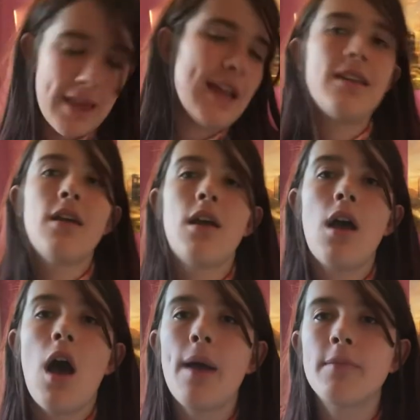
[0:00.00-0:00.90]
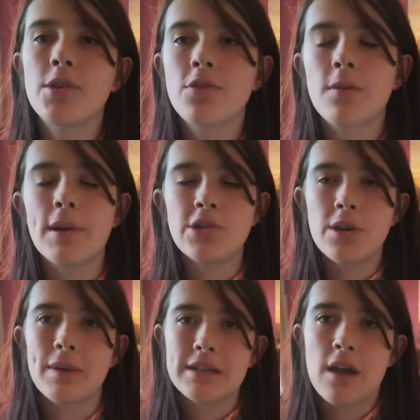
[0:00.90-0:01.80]
Then I'm going to talk about
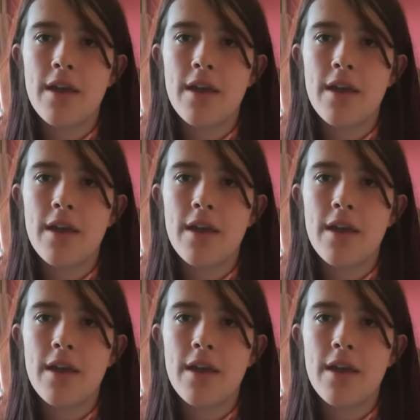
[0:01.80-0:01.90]
Jodie Whittaker.